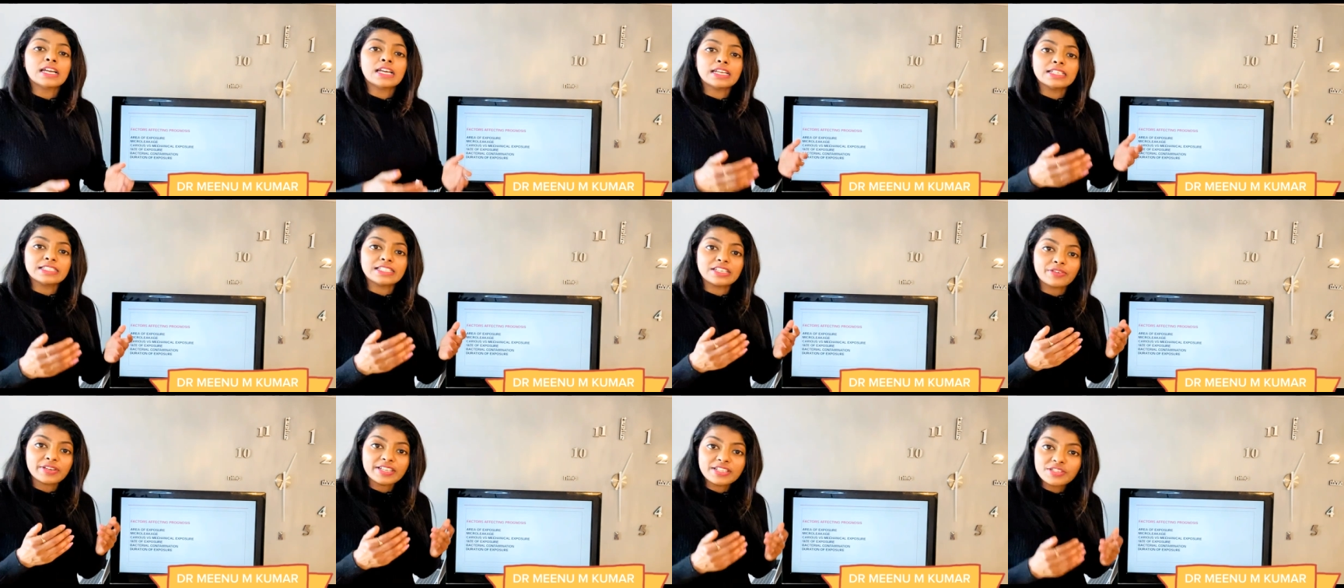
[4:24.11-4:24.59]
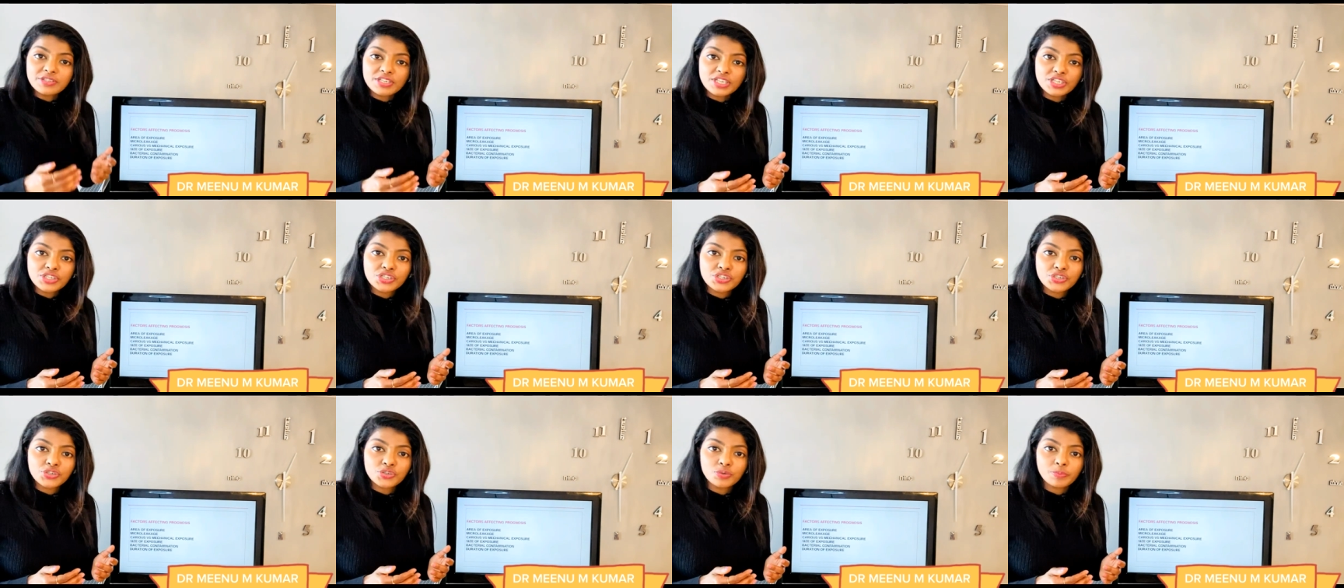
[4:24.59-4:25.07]
the
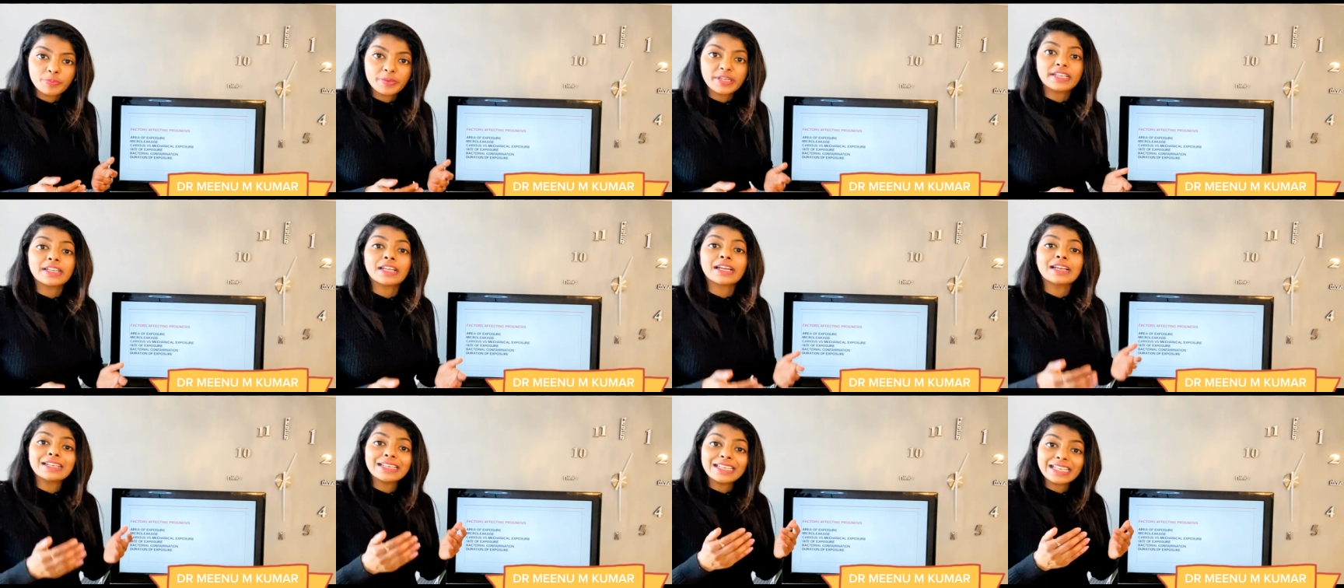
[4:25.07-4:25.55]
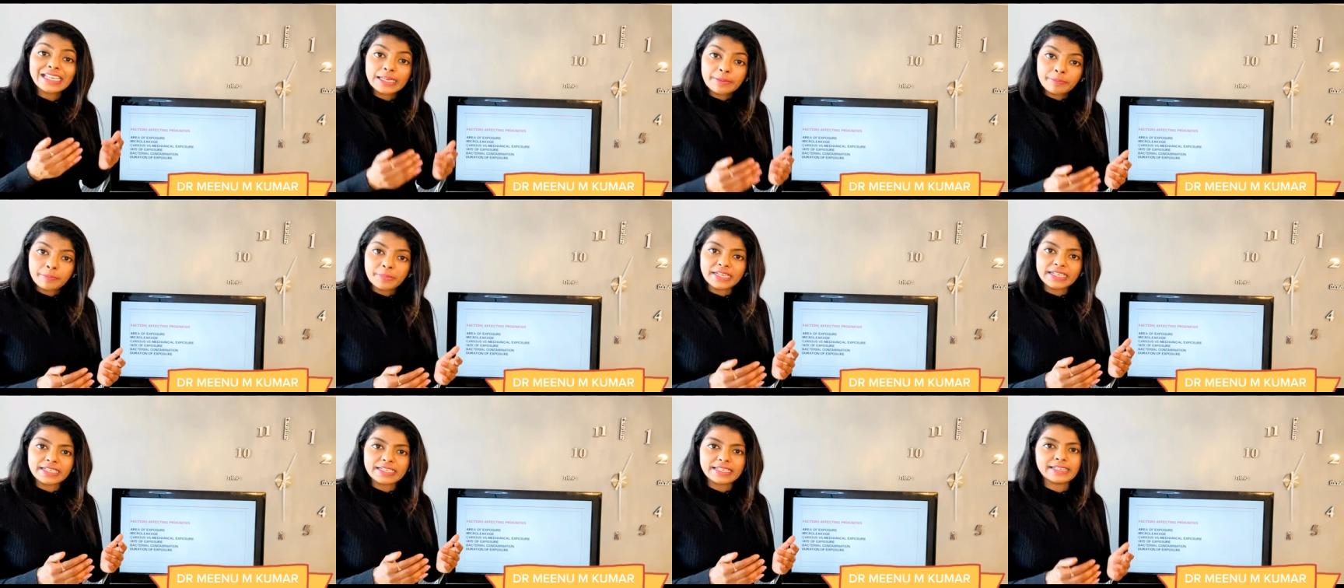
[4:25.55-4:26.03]
restoration should be done
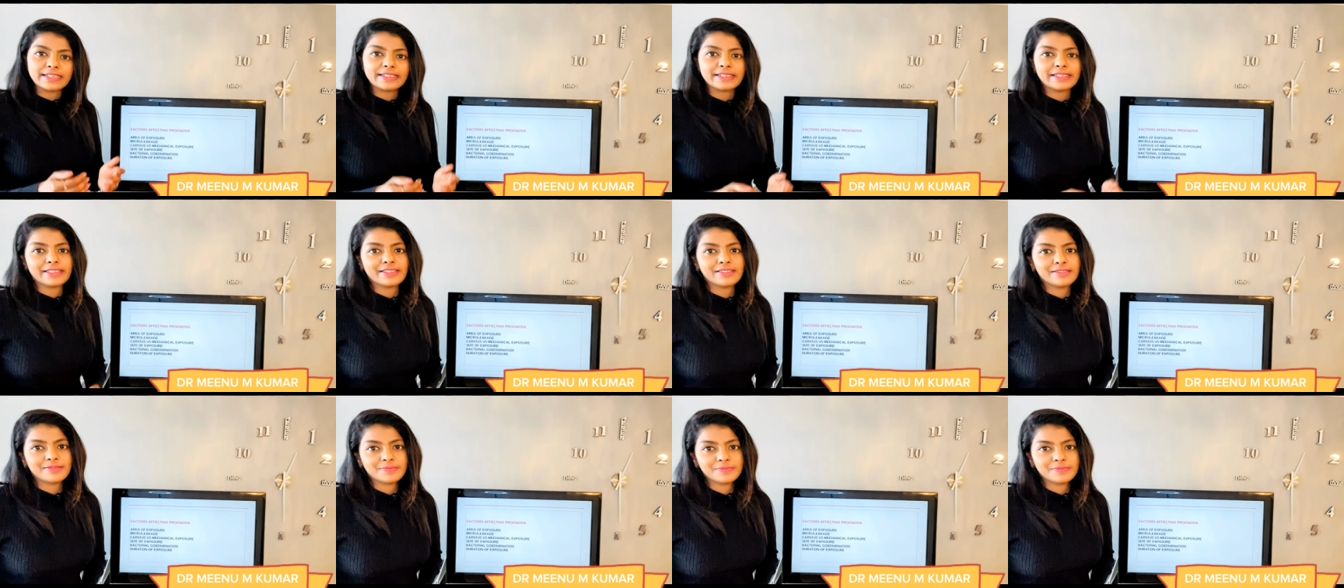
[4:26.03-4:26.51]
immediately.